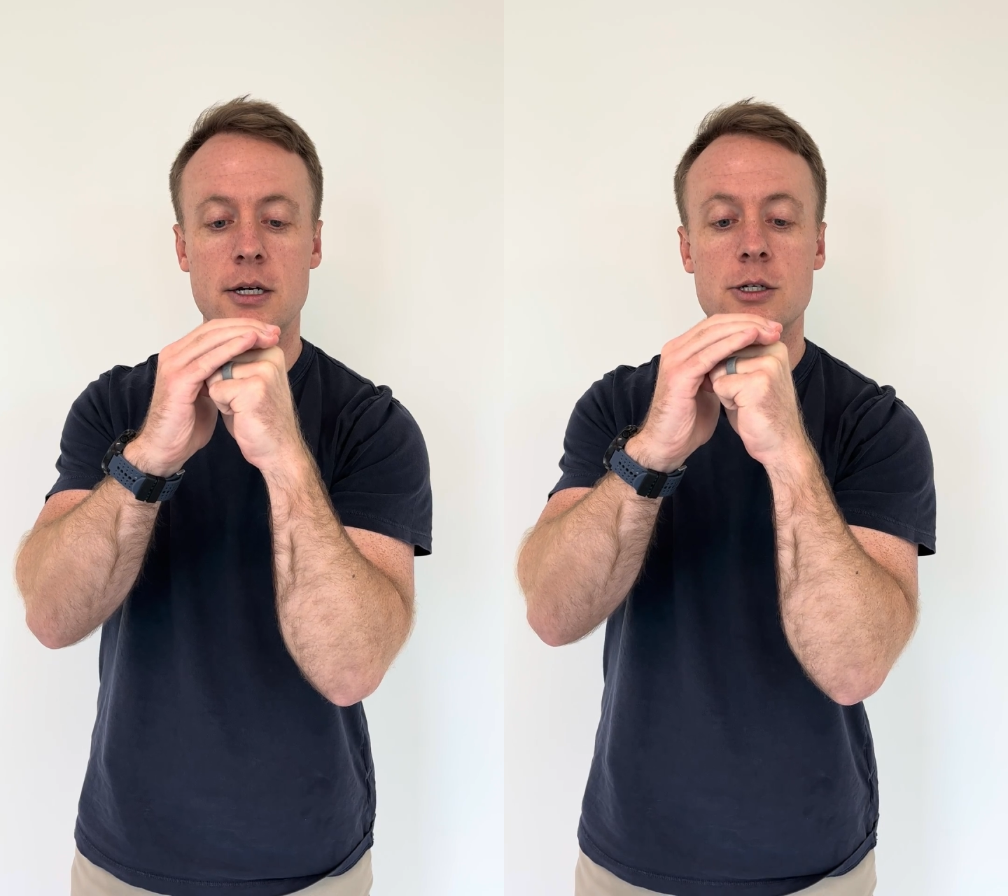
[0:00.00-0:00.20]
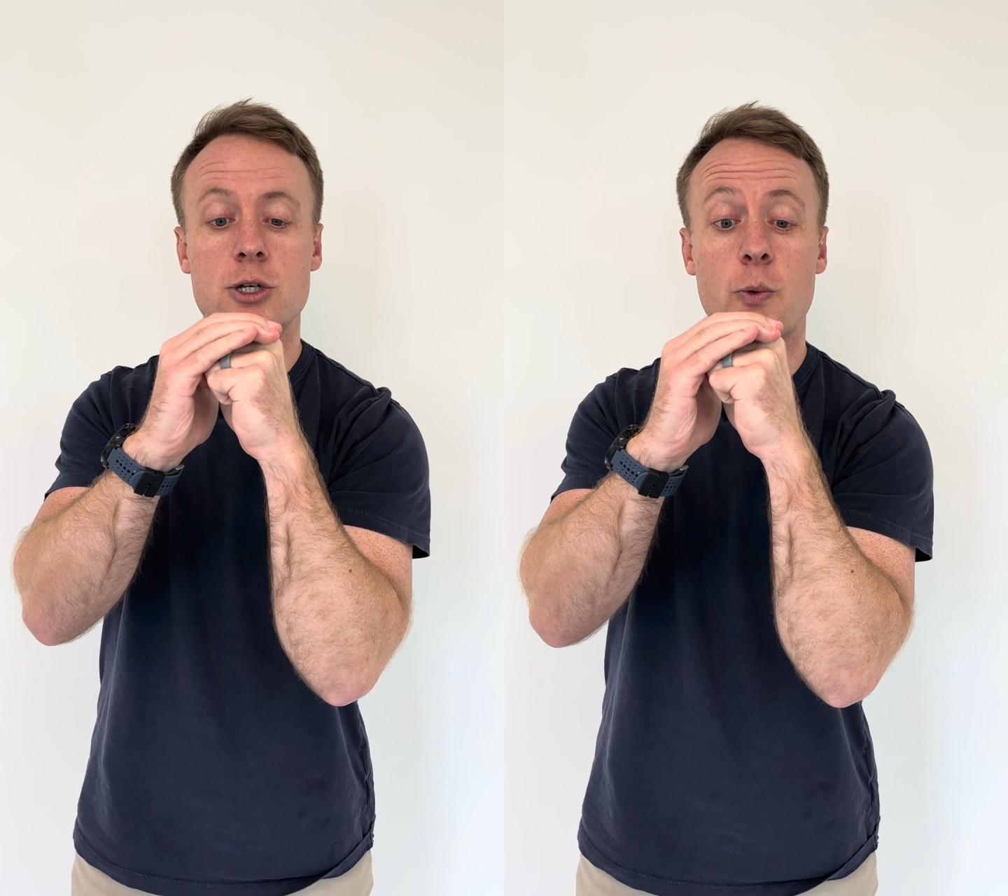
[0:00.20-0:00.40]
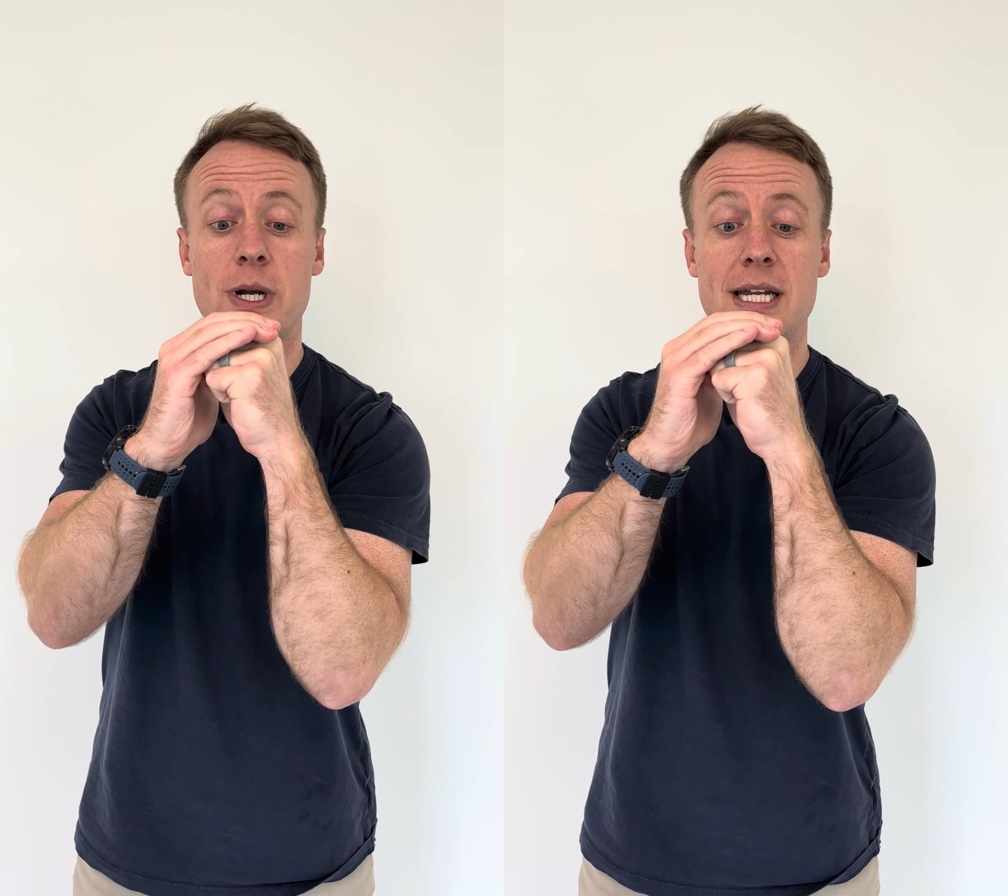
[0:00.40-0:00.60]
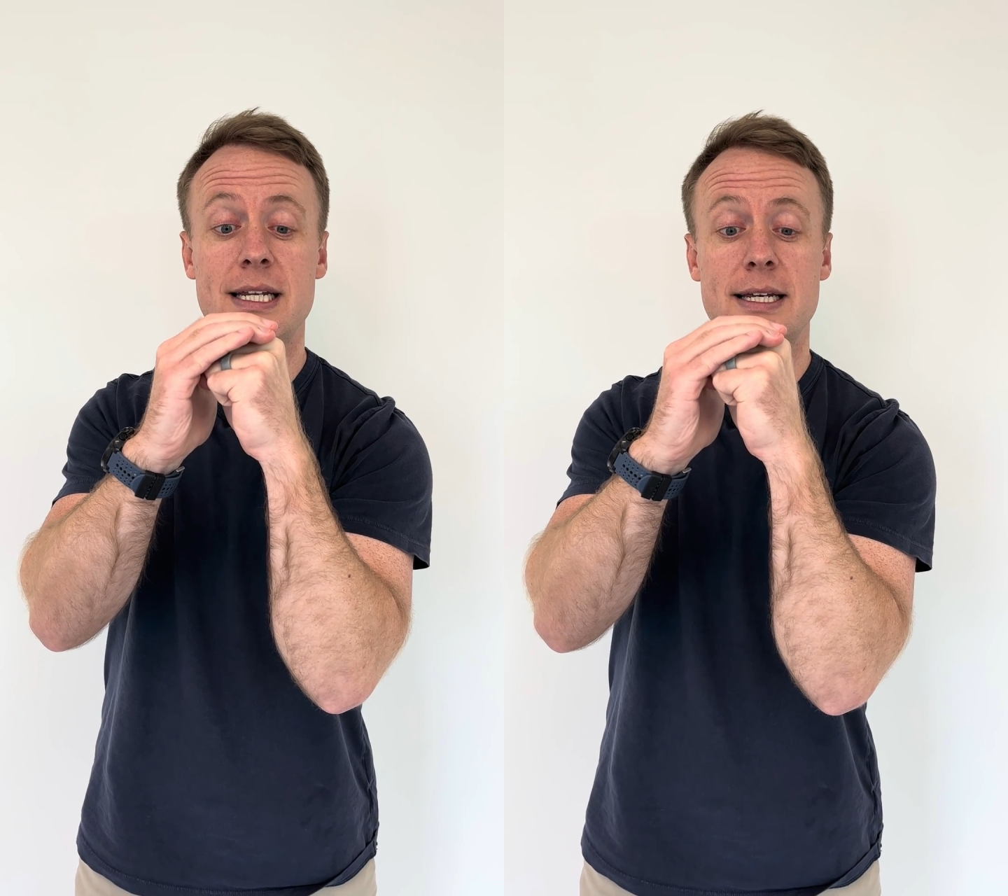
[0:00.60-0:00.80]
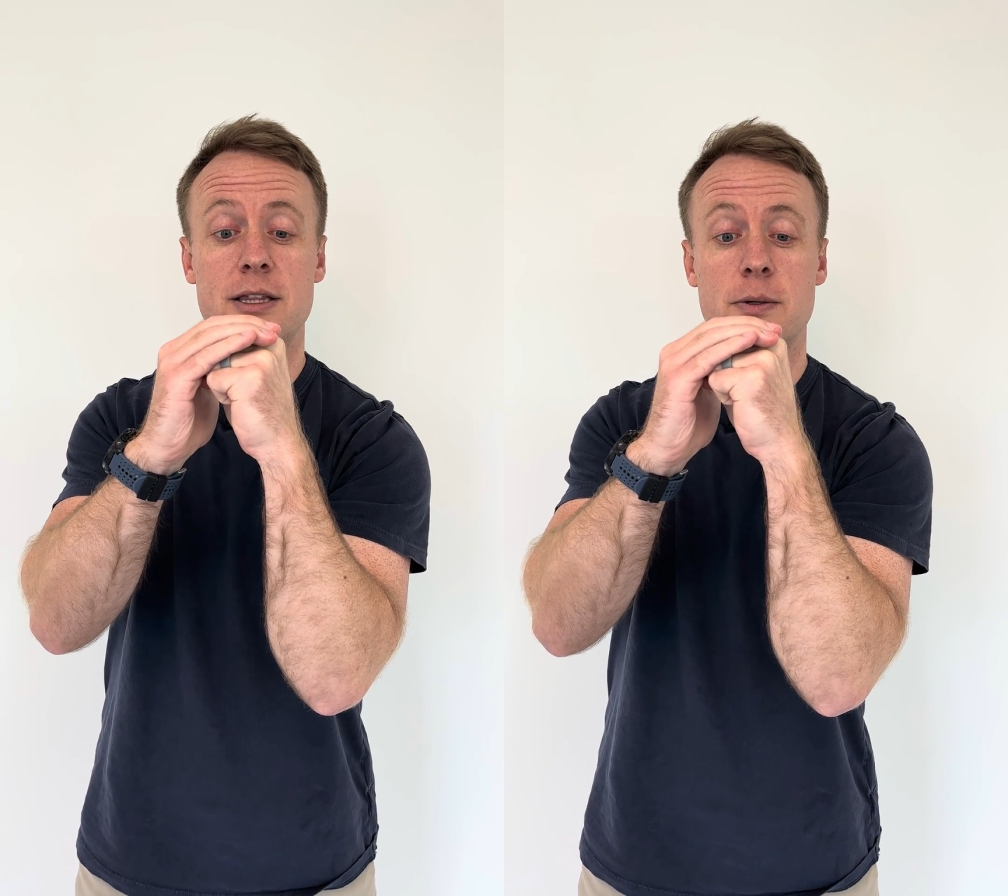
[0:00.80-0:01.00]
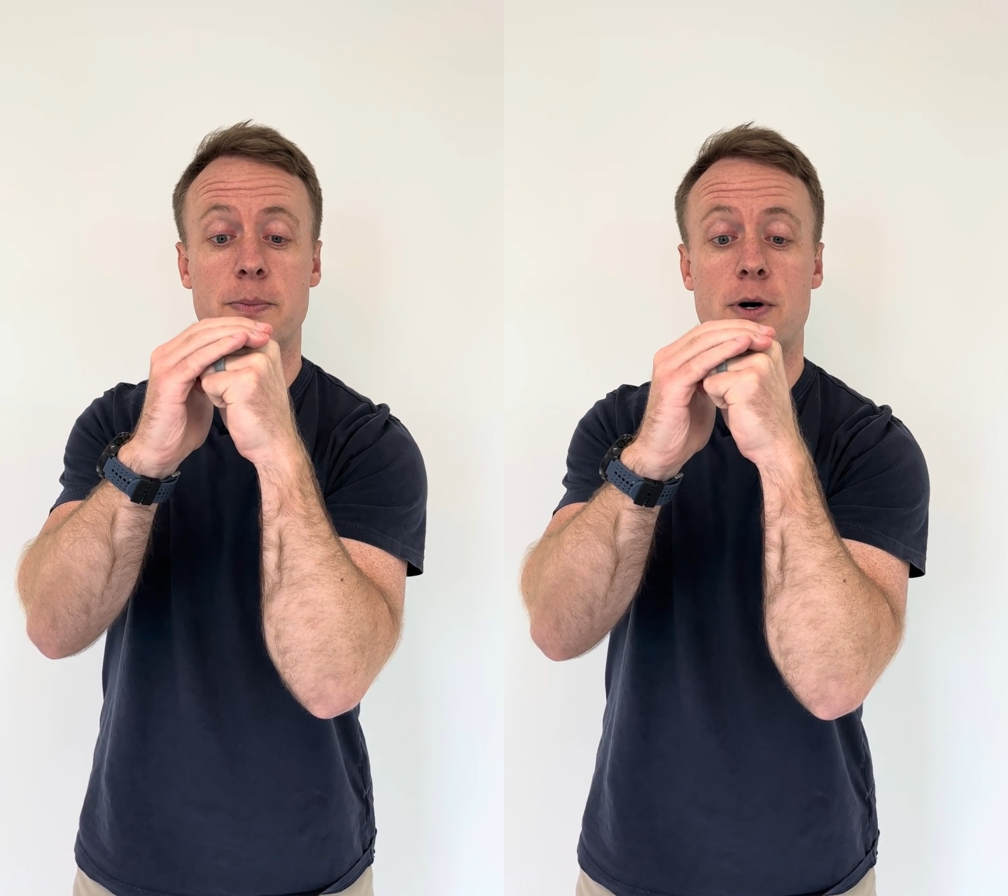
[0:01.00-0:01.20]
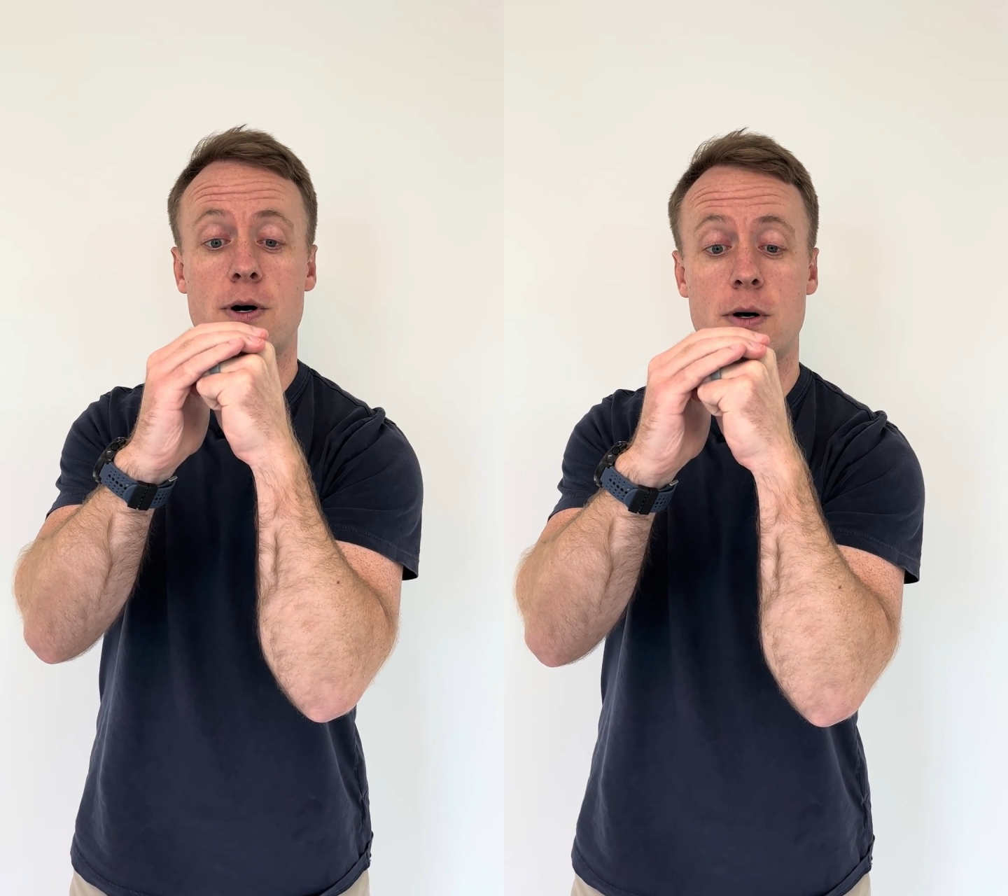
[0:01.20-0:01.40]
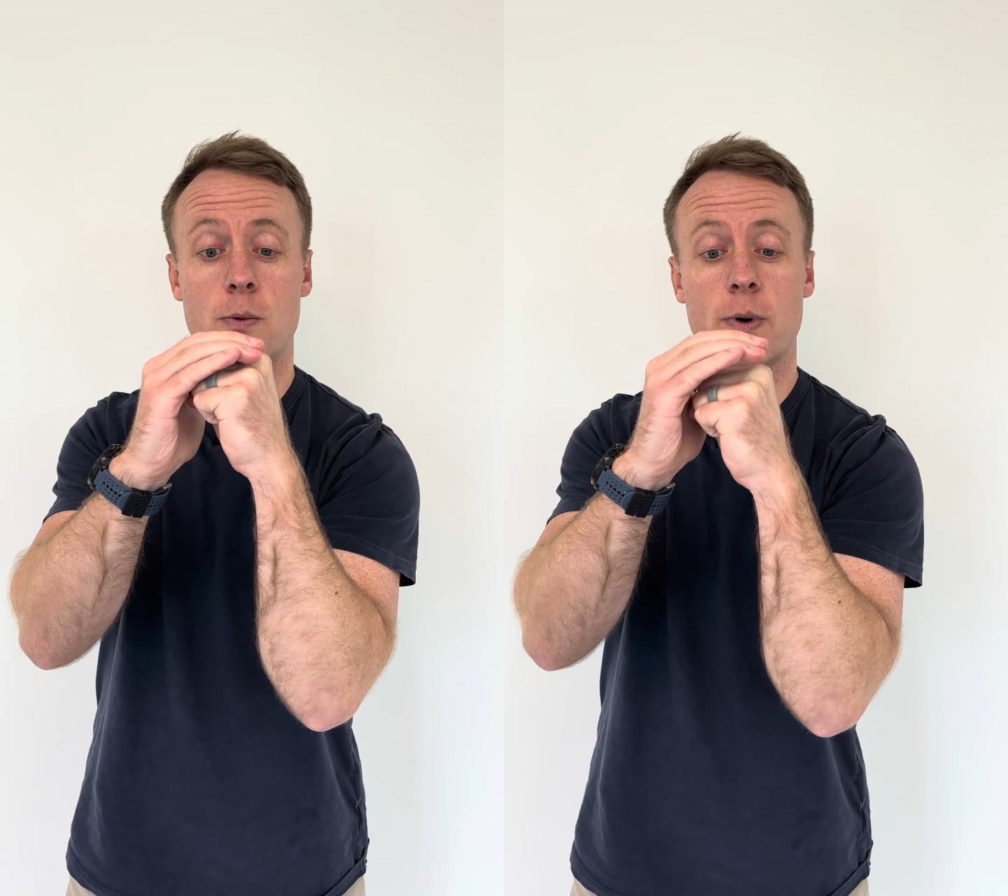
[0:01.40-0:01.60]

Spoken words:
So we need to get the ball,